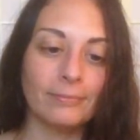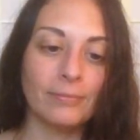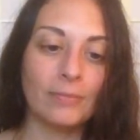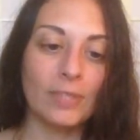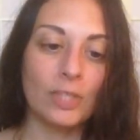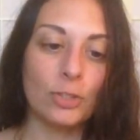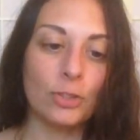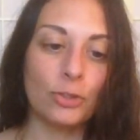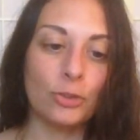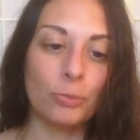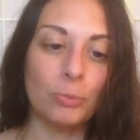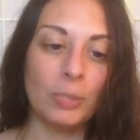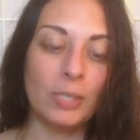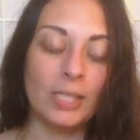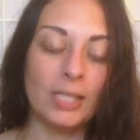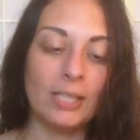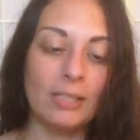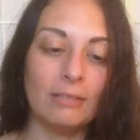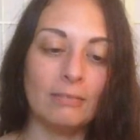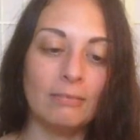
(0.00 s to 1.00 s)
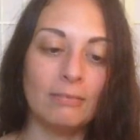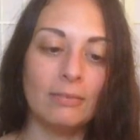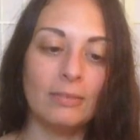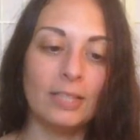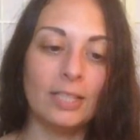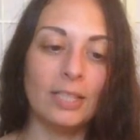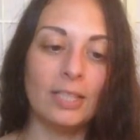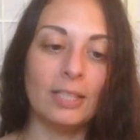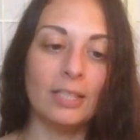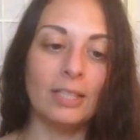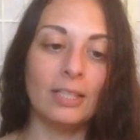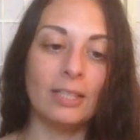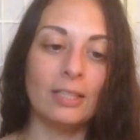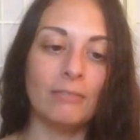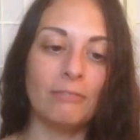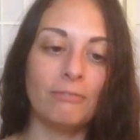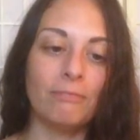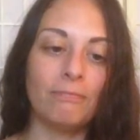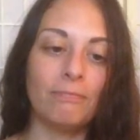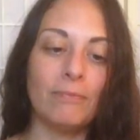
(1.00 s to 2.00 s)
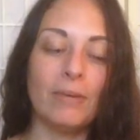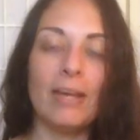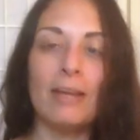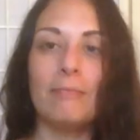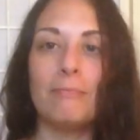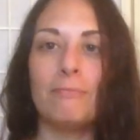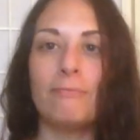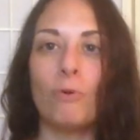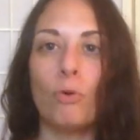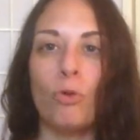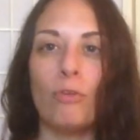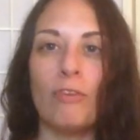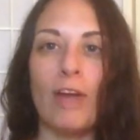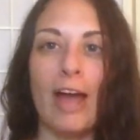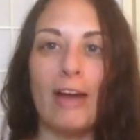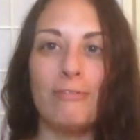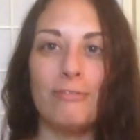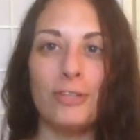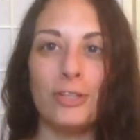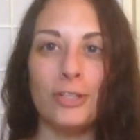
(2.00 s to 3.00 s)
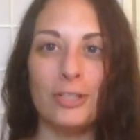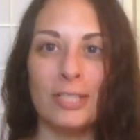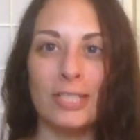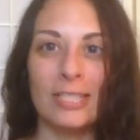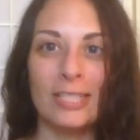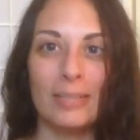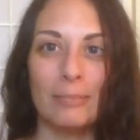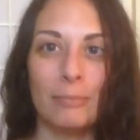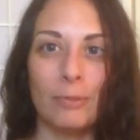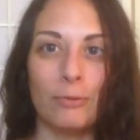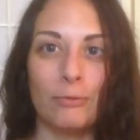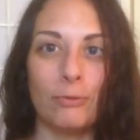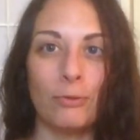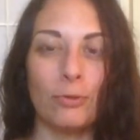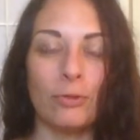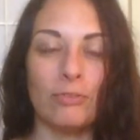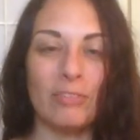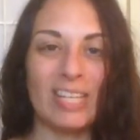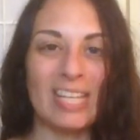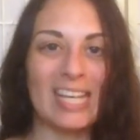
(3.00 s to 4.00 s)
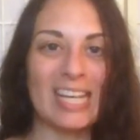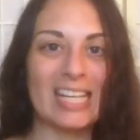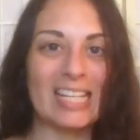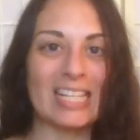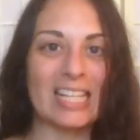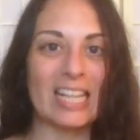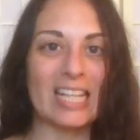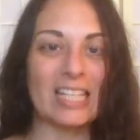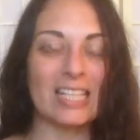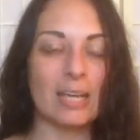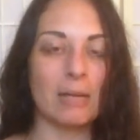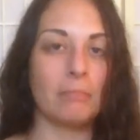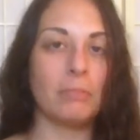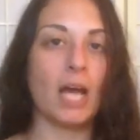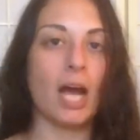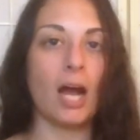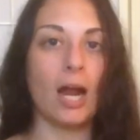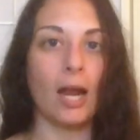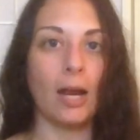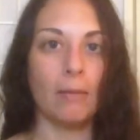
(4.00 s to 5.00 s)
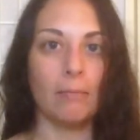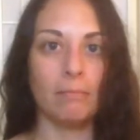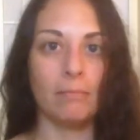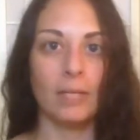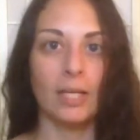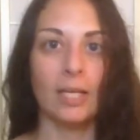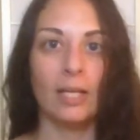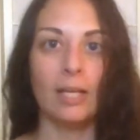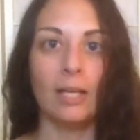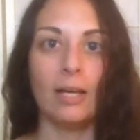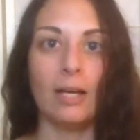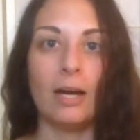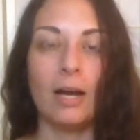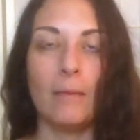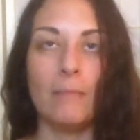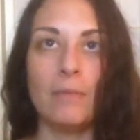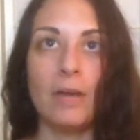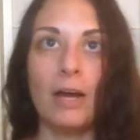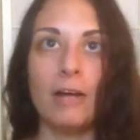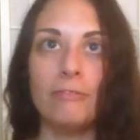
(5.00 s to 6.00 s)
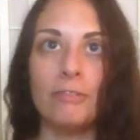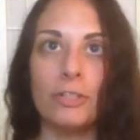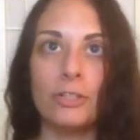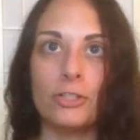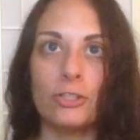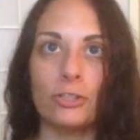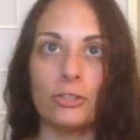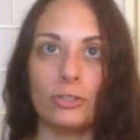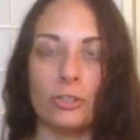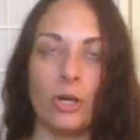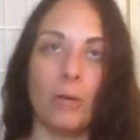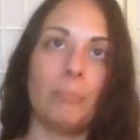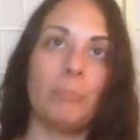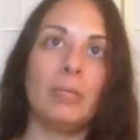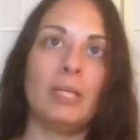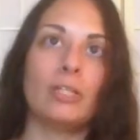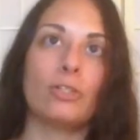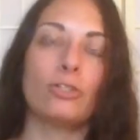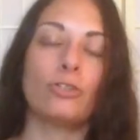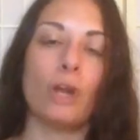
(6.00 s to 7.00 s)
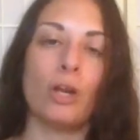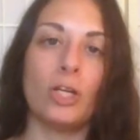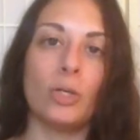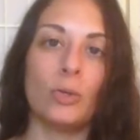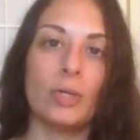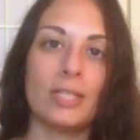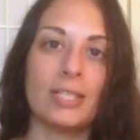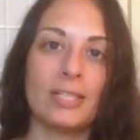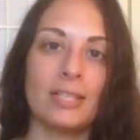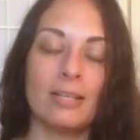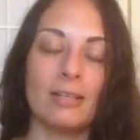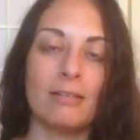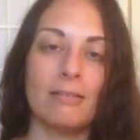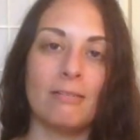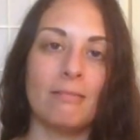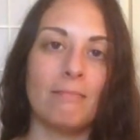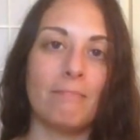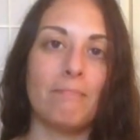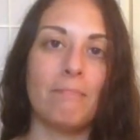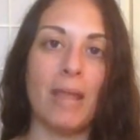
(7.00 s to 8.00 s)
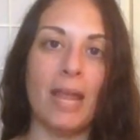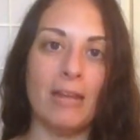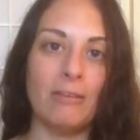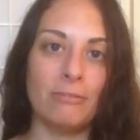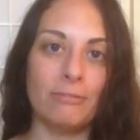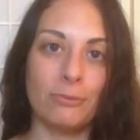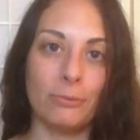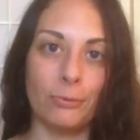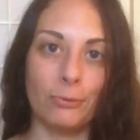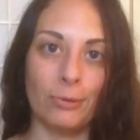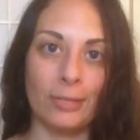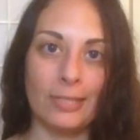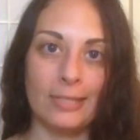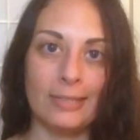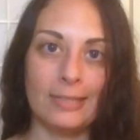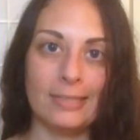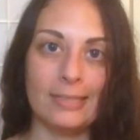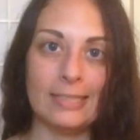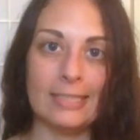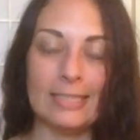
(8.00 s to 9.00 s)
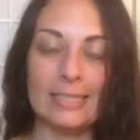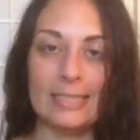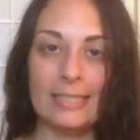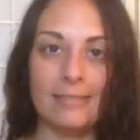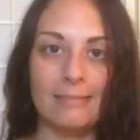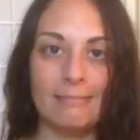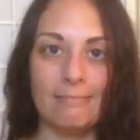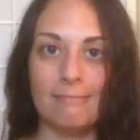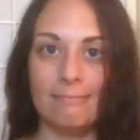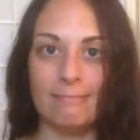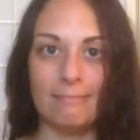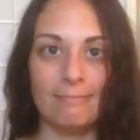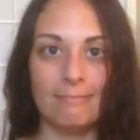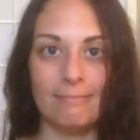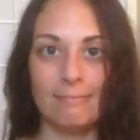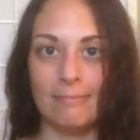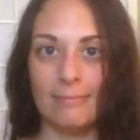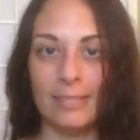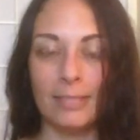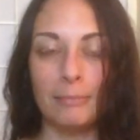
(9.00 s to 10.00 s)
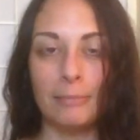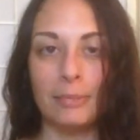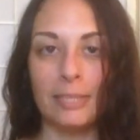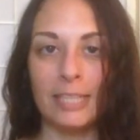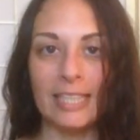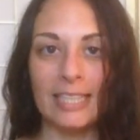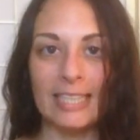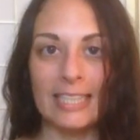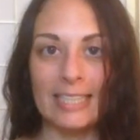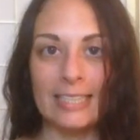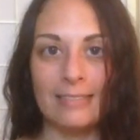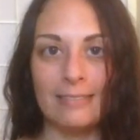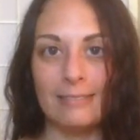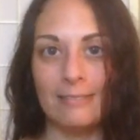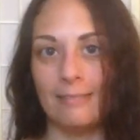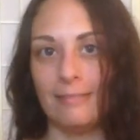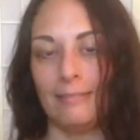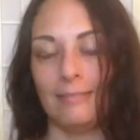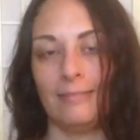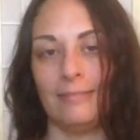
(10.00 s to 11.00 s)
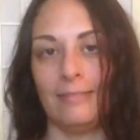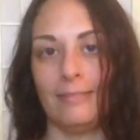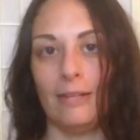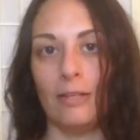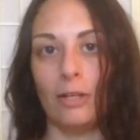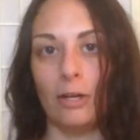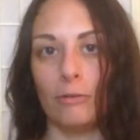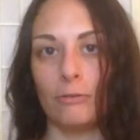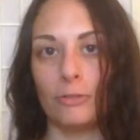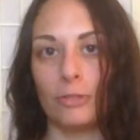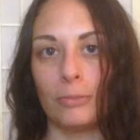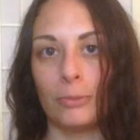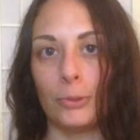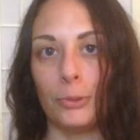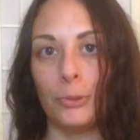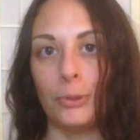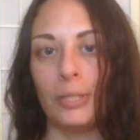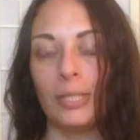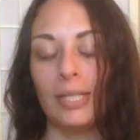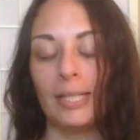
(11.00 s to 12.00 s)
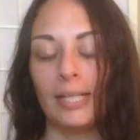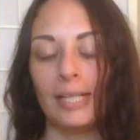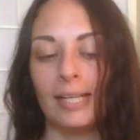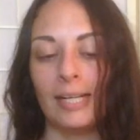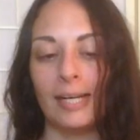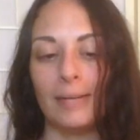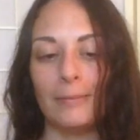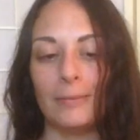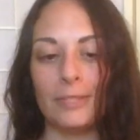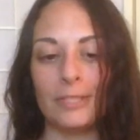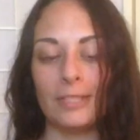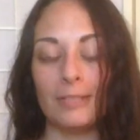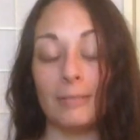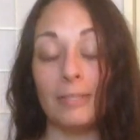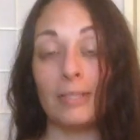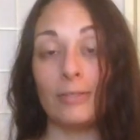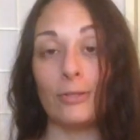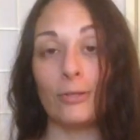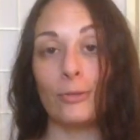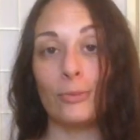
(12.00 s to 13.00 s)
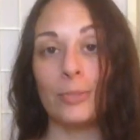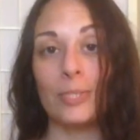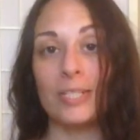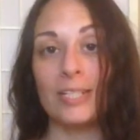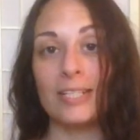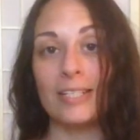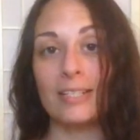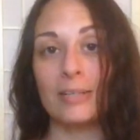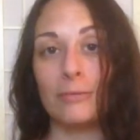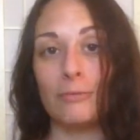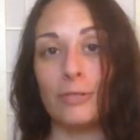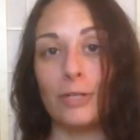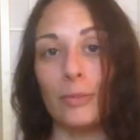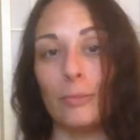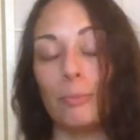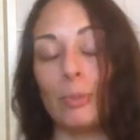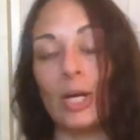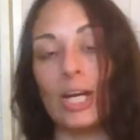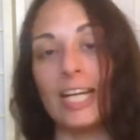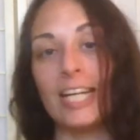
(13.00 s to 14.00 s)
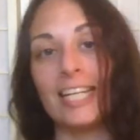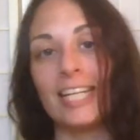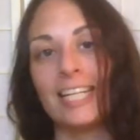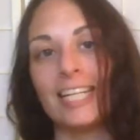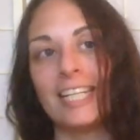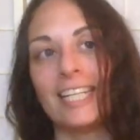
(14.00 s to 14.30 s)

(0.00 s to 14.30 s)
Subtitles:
This should be full of effort, but full of ease at the same time. The effort should not be strenuous and painful and completely uncomfortable. There's going to be a little bit of discomfort, but